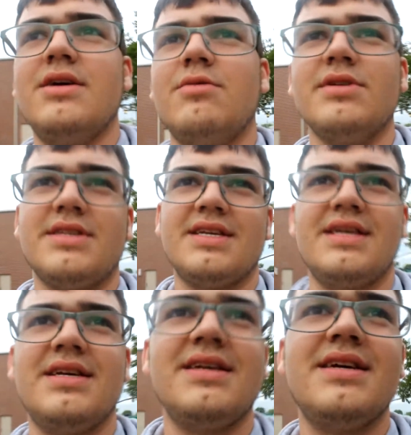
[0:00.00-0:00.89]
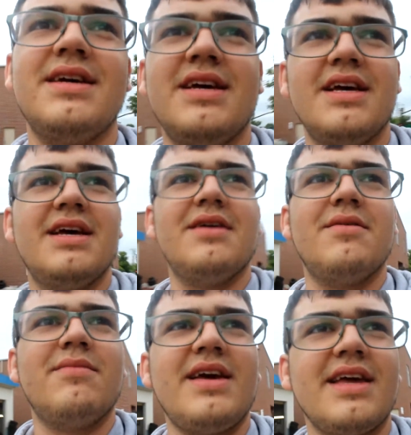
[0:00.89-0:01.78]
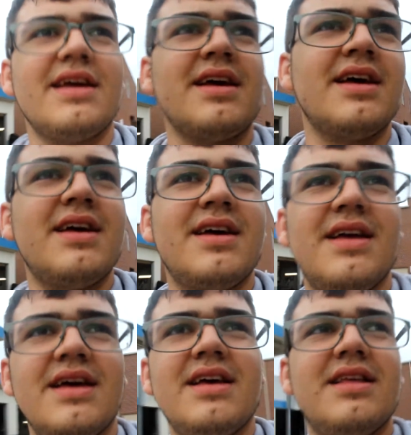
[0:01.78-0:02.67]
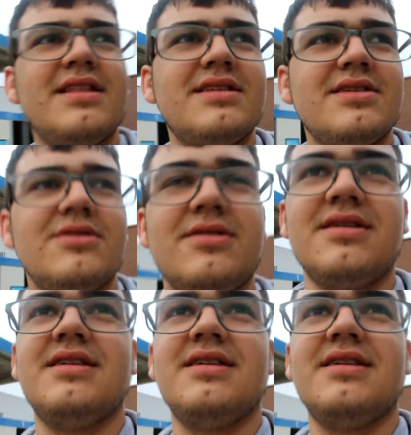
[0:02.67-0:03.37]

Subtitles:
was making these little